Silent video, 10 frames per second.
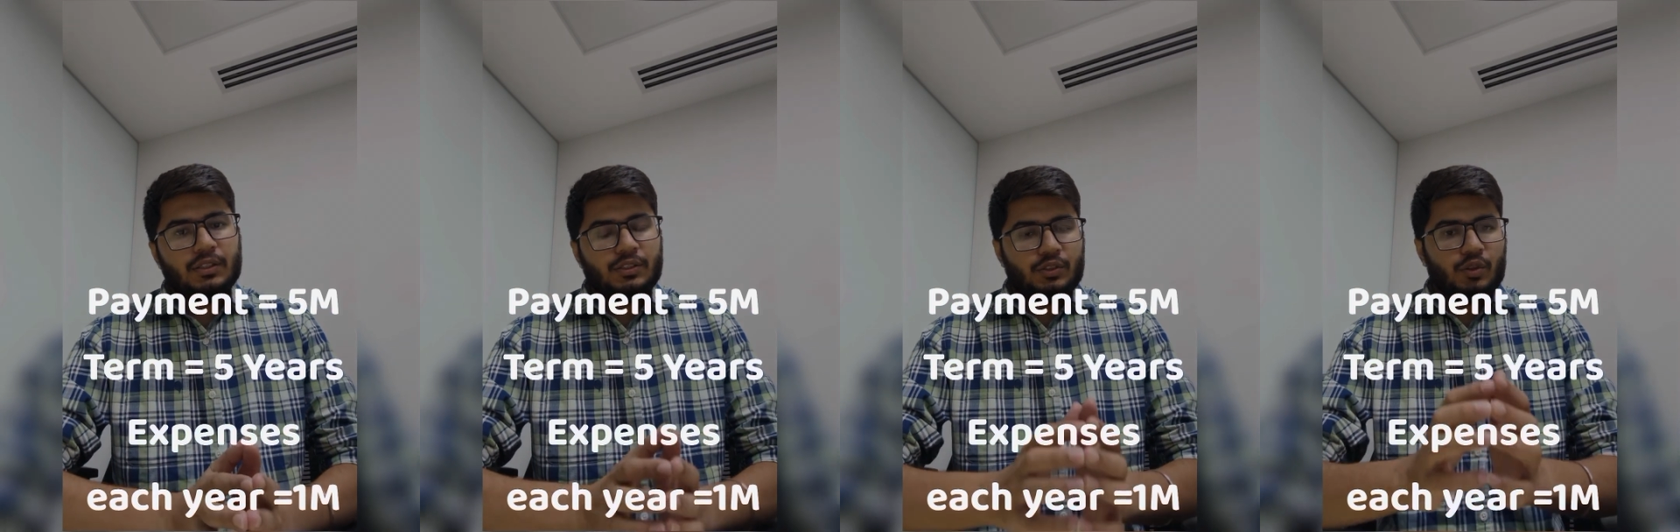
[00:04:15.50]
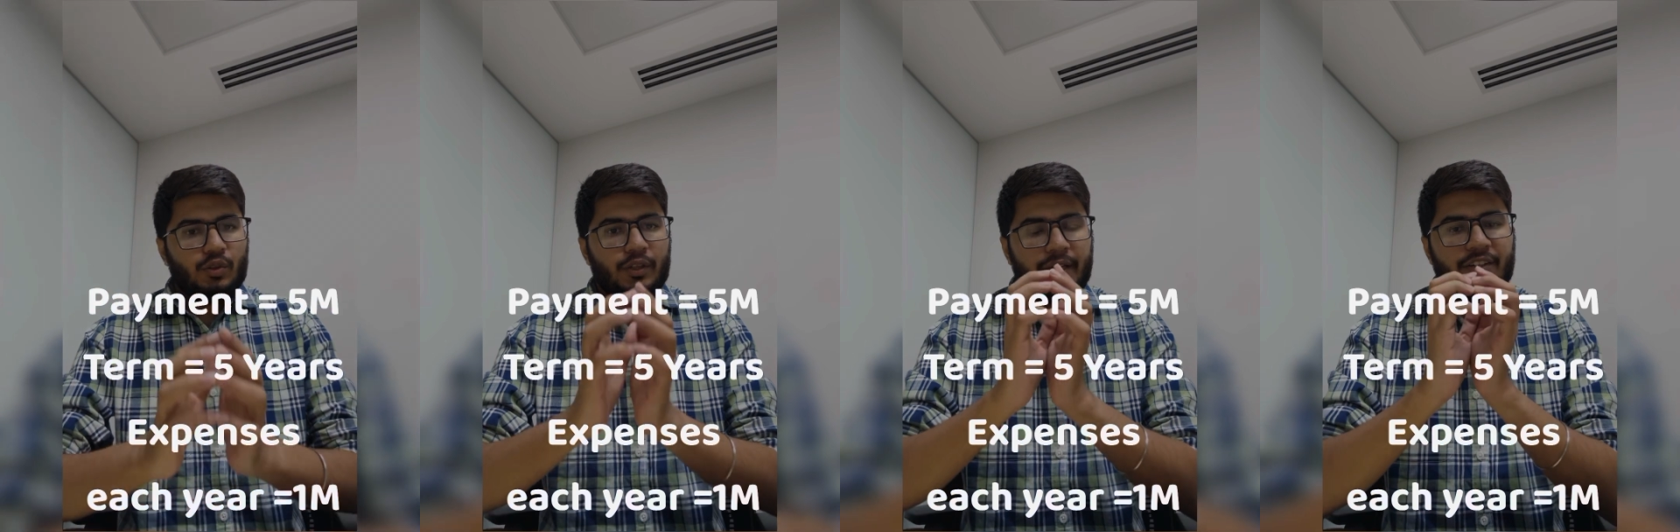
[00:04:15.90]

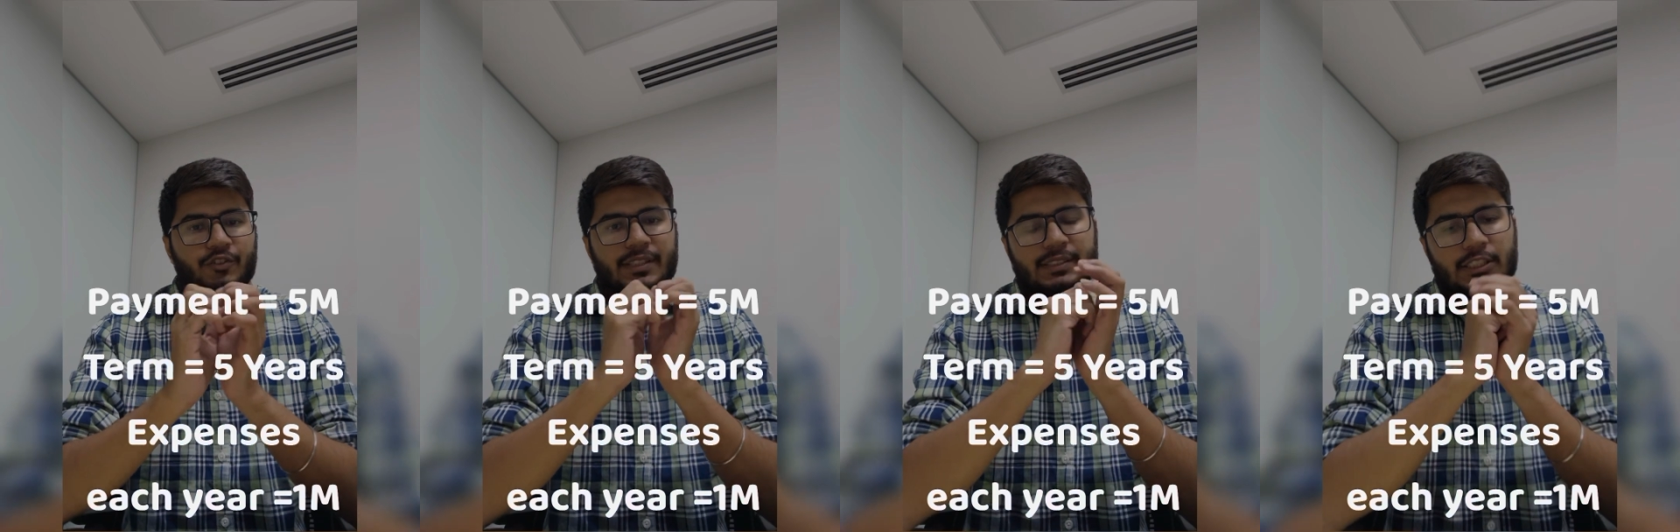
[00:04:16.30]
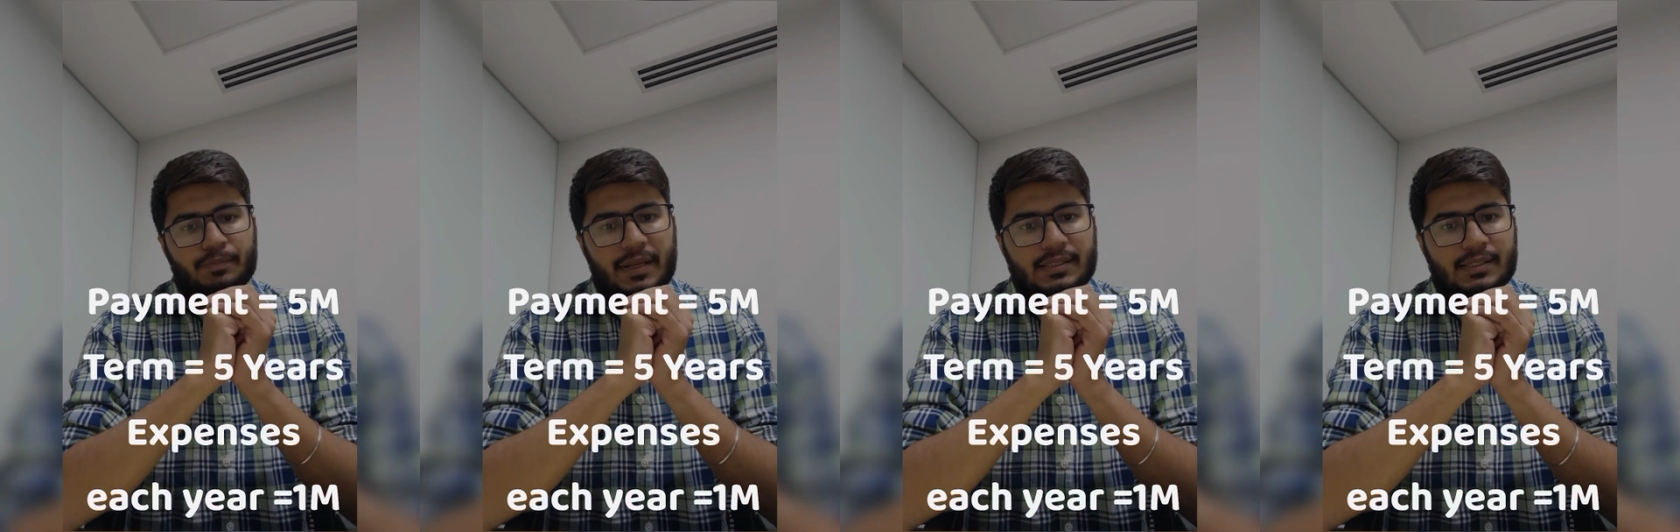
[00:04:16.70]
So interest
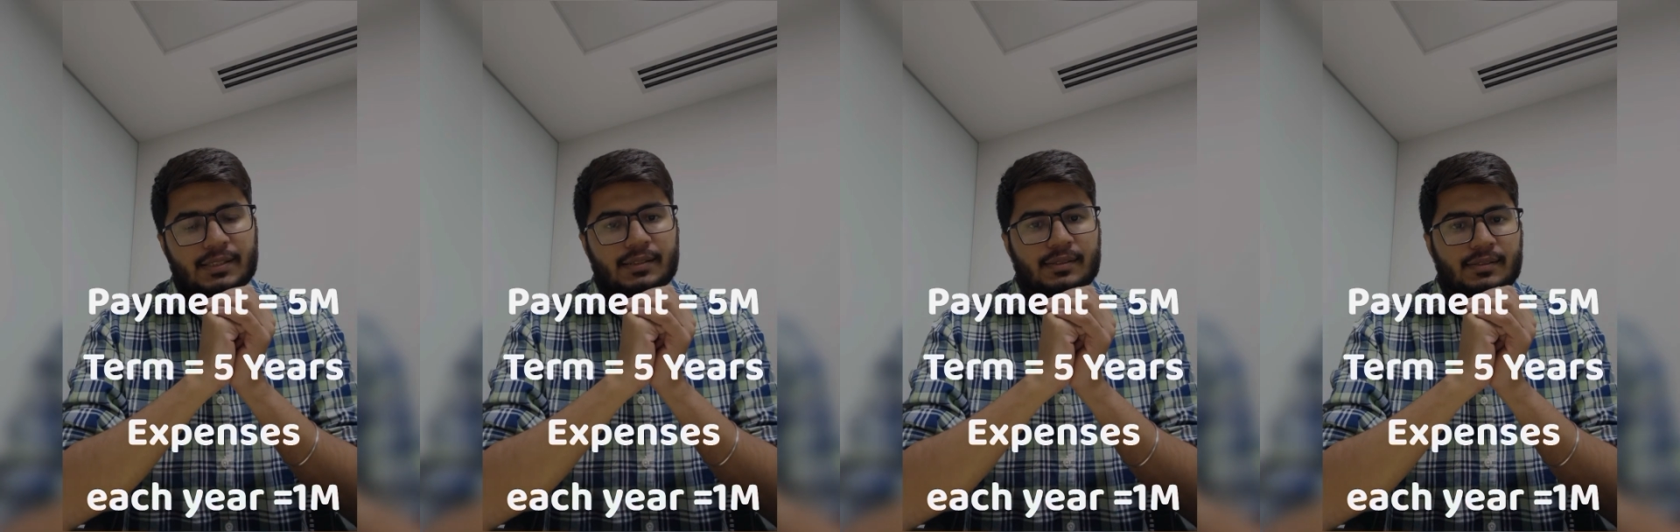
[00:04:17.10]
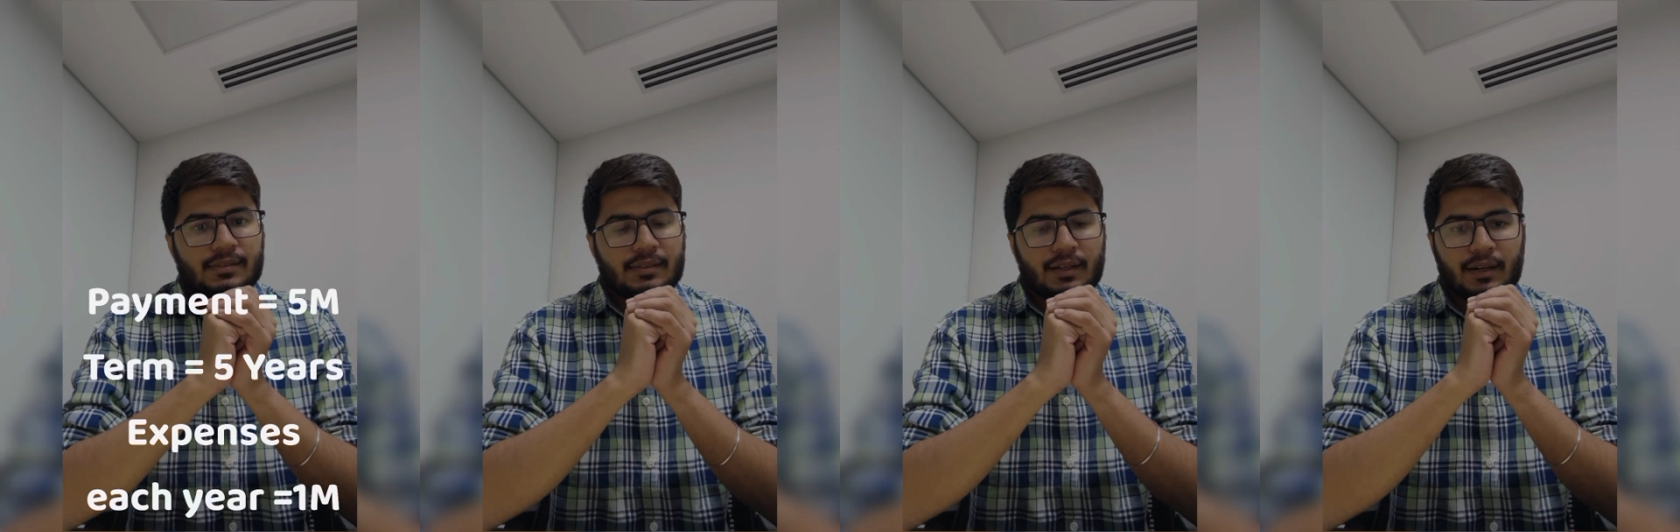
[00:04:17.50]
expenses,